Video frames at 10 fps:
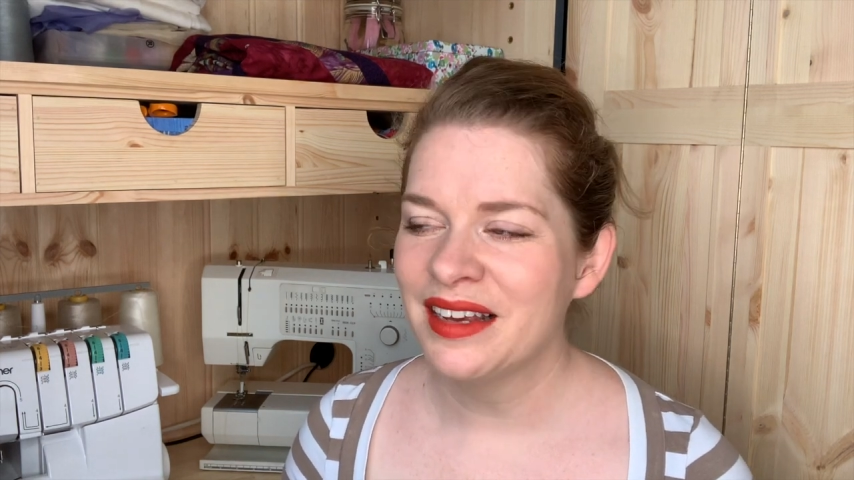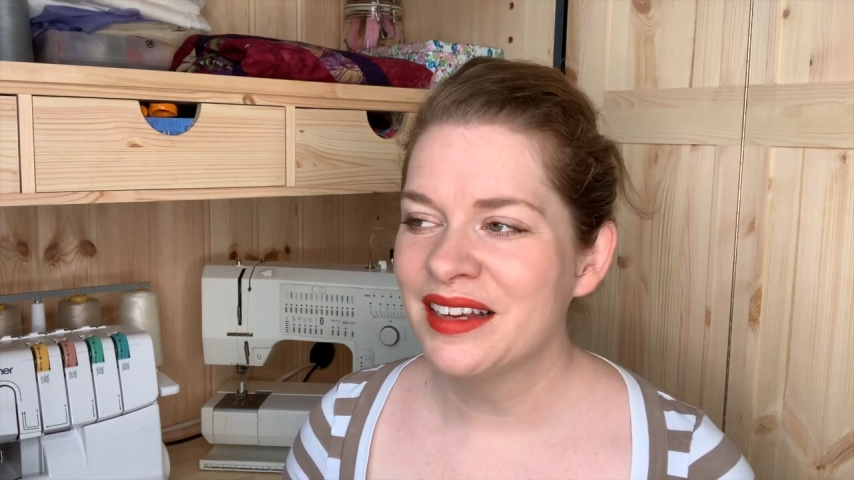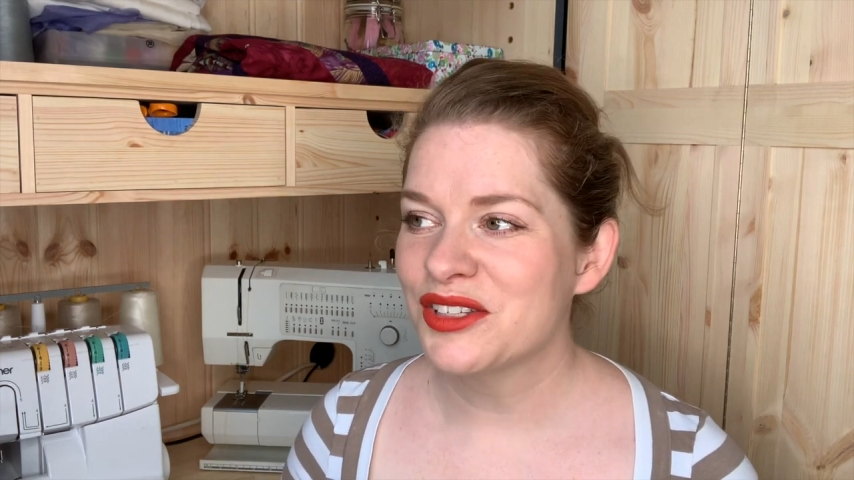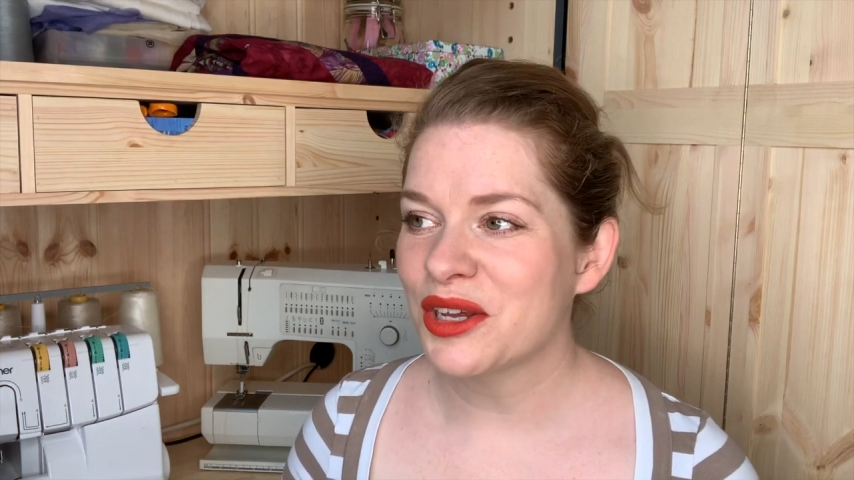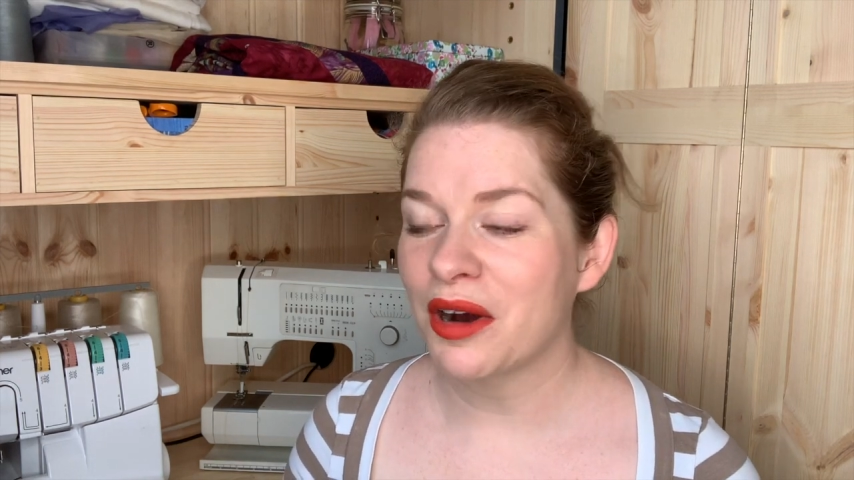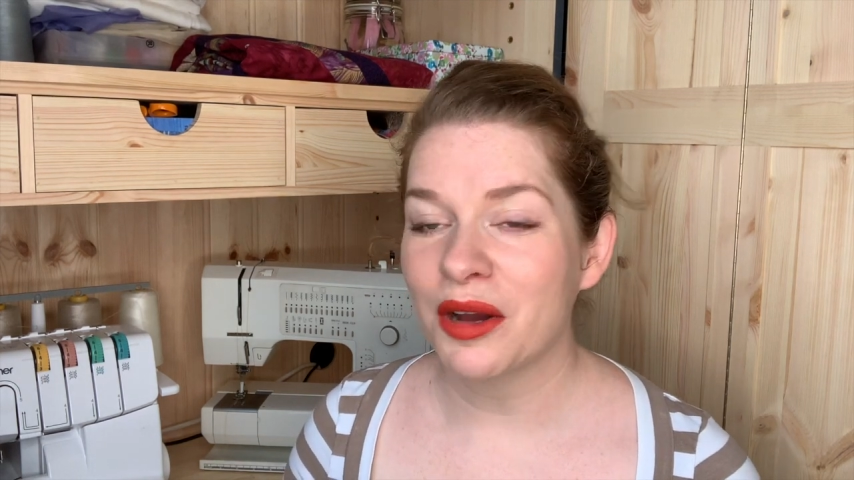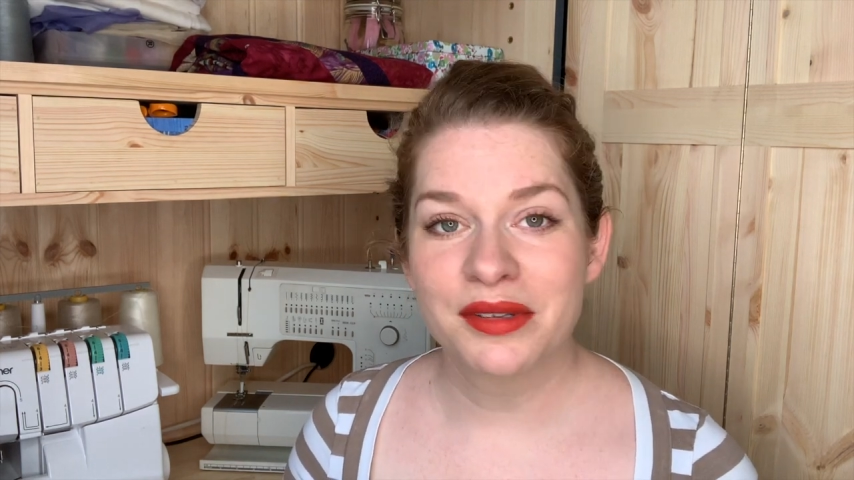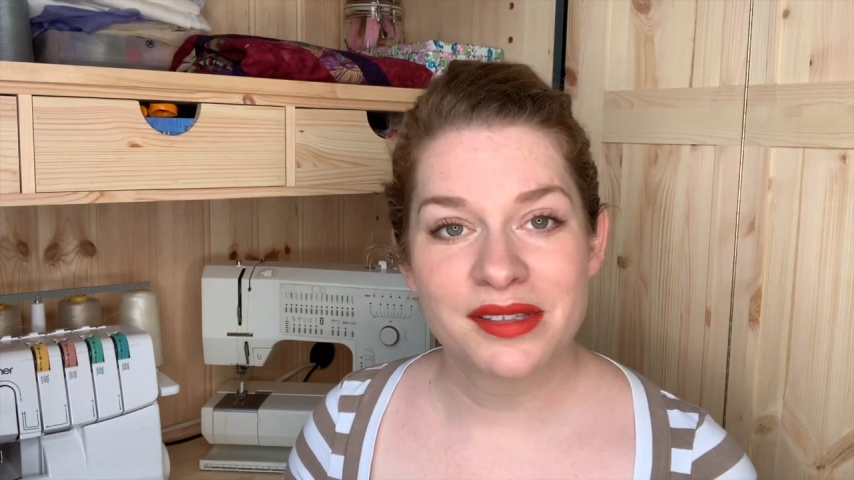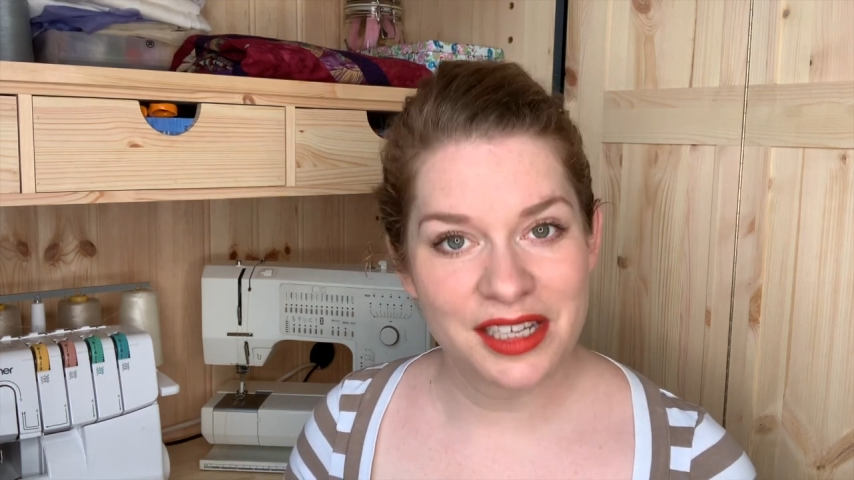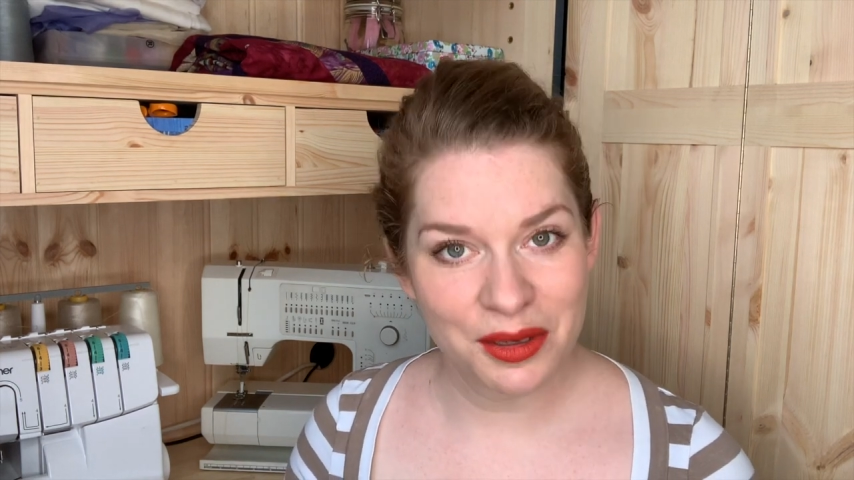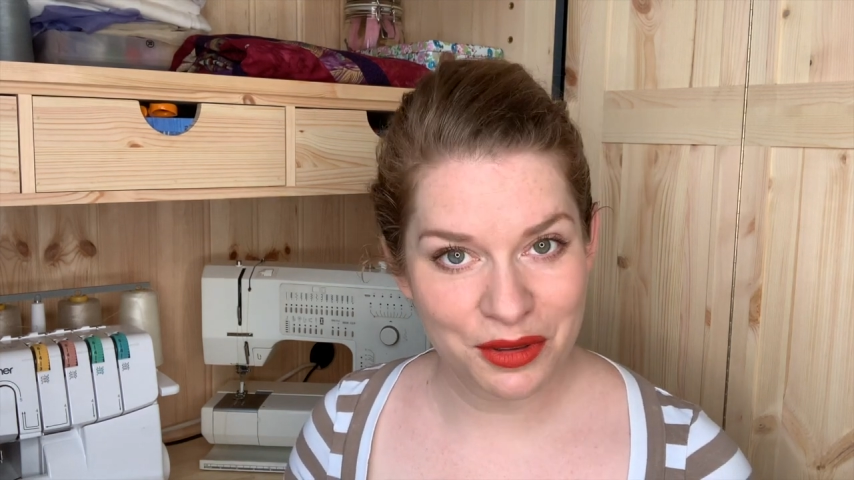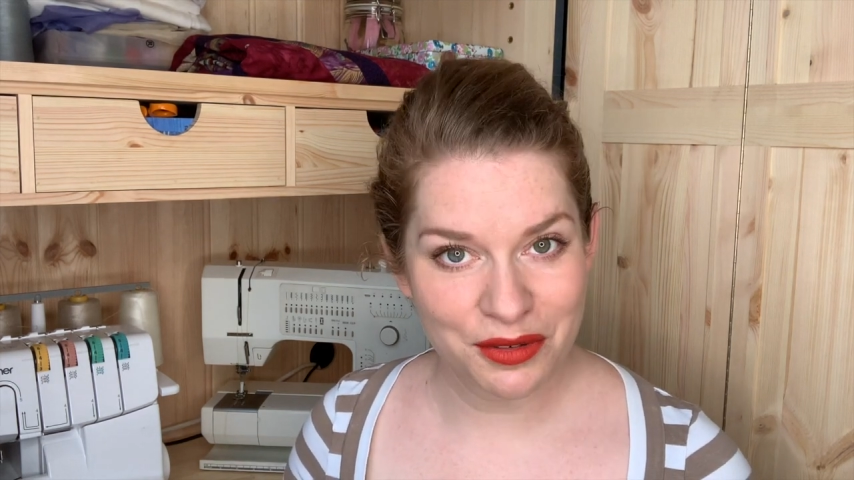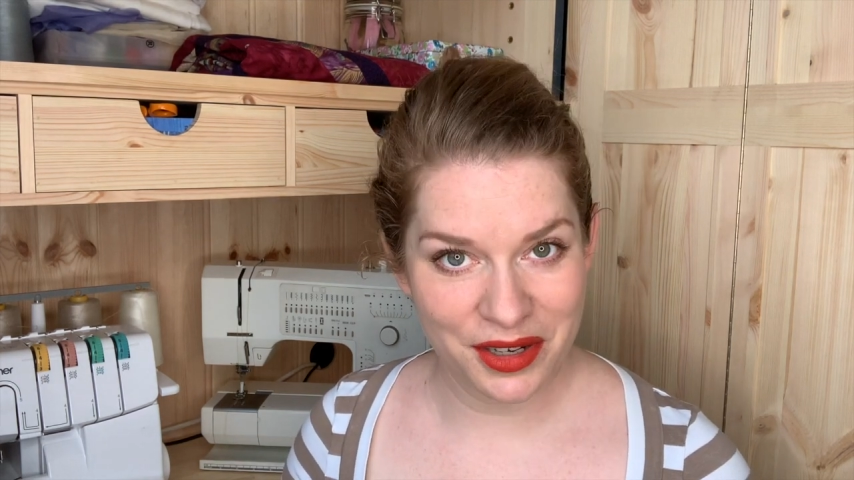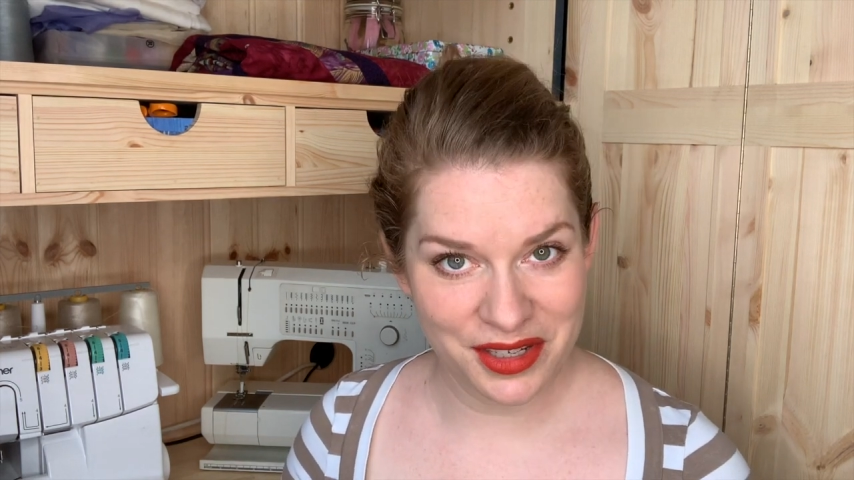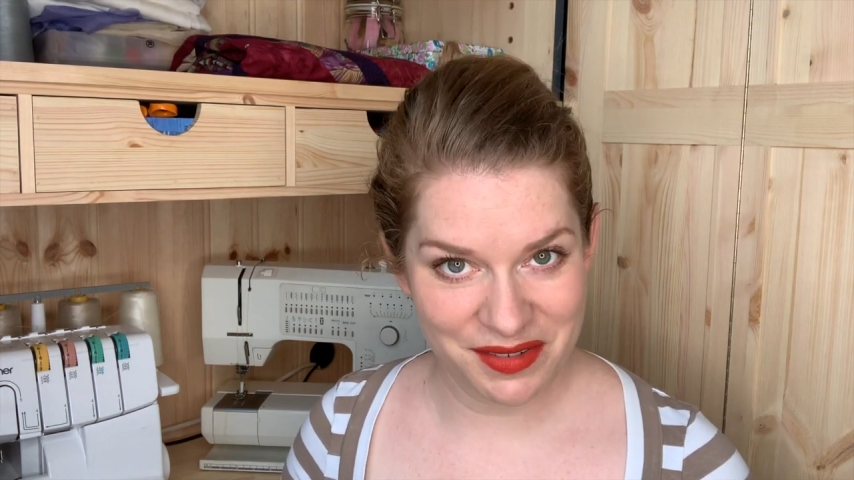So I will see you on the
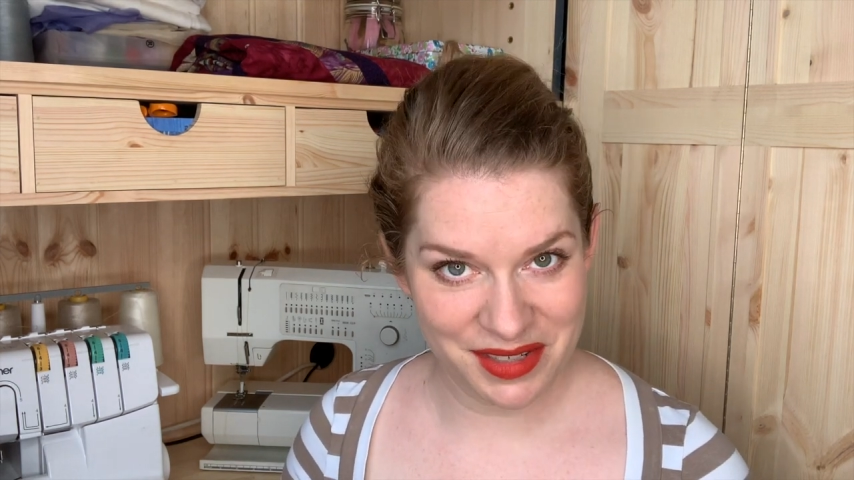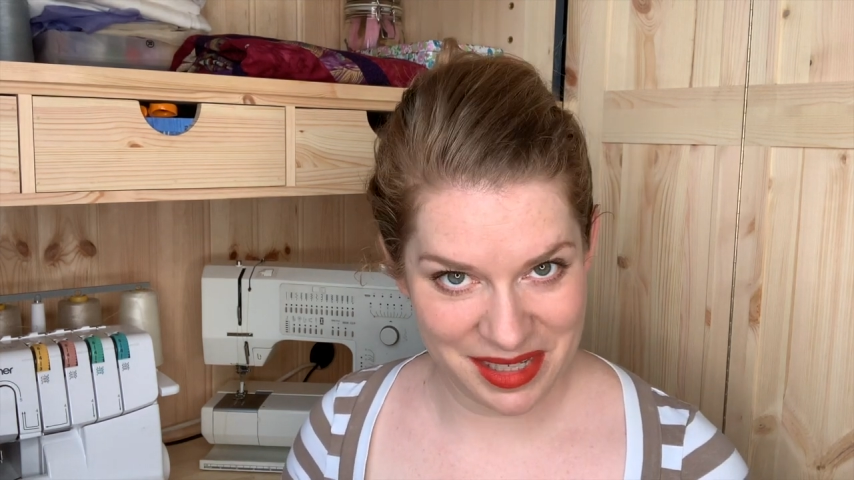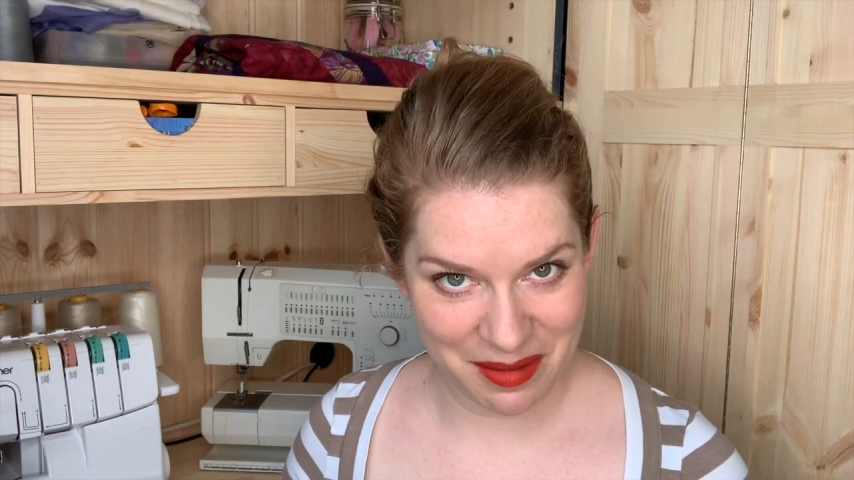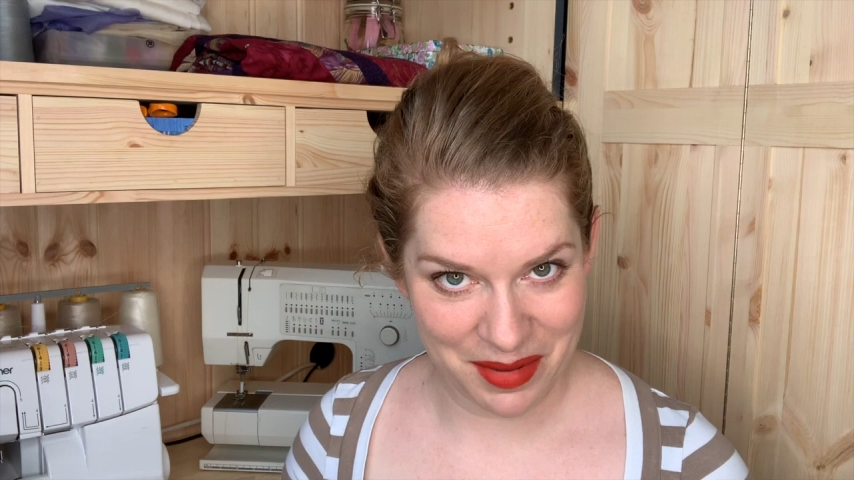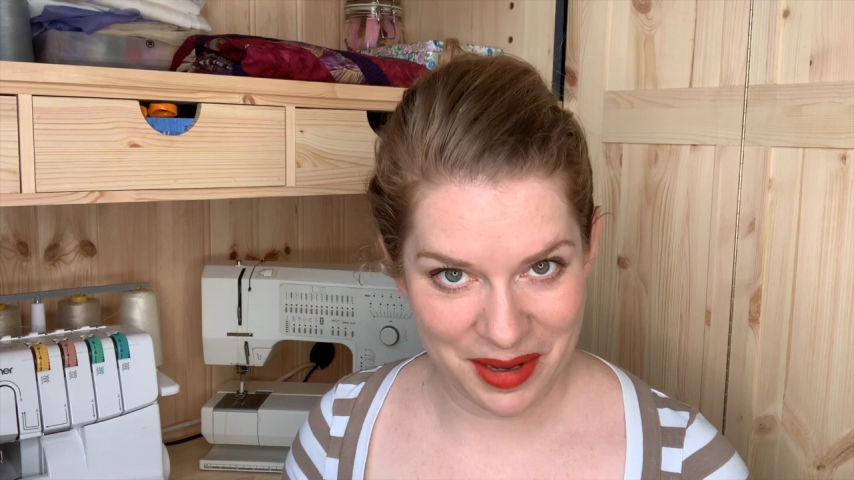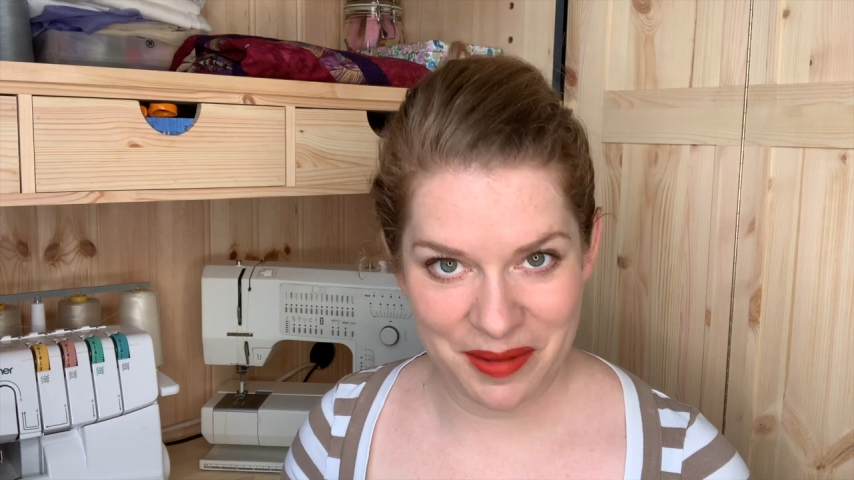1st of December.